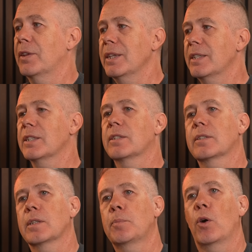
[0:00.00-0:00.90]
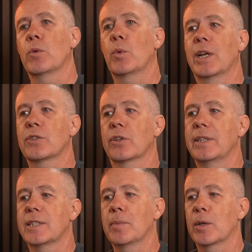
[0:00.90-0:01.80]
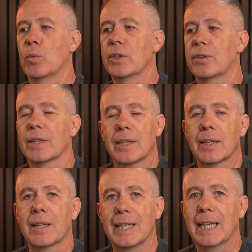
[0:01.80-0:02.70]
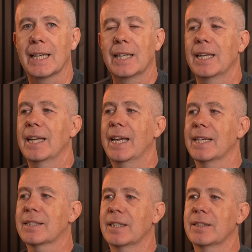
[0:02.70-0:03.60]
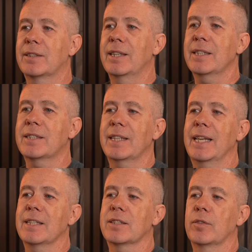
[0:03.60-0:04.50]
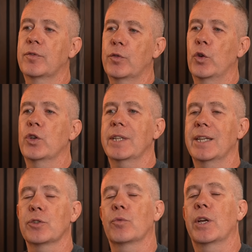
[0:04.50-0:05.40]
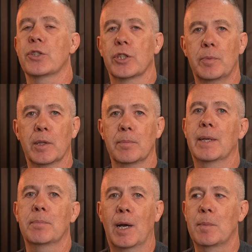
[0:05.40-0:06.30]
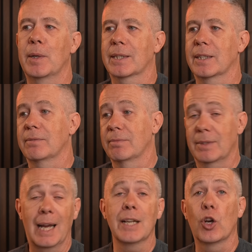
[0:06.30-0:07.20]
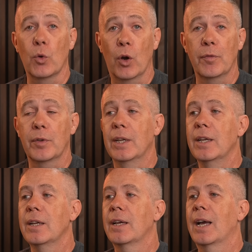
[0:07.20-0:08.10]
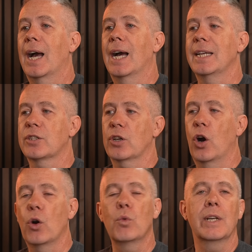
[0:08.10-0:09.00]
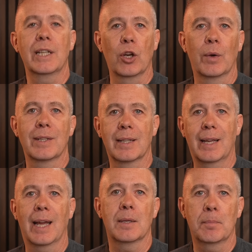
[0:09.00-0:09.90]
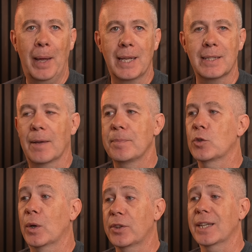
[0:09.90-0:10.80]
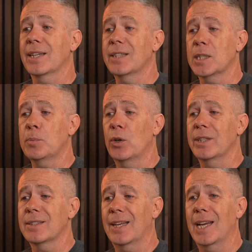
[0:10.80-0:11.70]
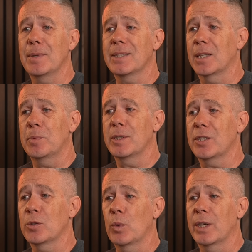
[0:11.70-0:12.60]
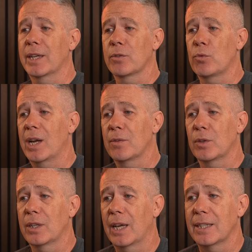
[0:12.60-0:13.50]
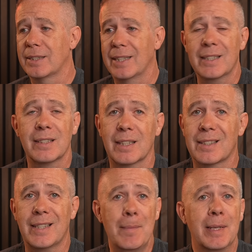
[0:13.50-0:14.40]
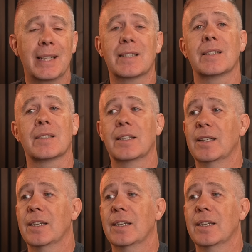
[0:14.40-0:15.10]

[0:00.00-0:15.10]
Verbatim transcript: I think this is the point where I sort of need to make one thing clear, is that this is the first iteration that's being made public that I know of, and it's only going to get better. Do I think at this point in time it's in a position where it can rival a decent, a semi-decent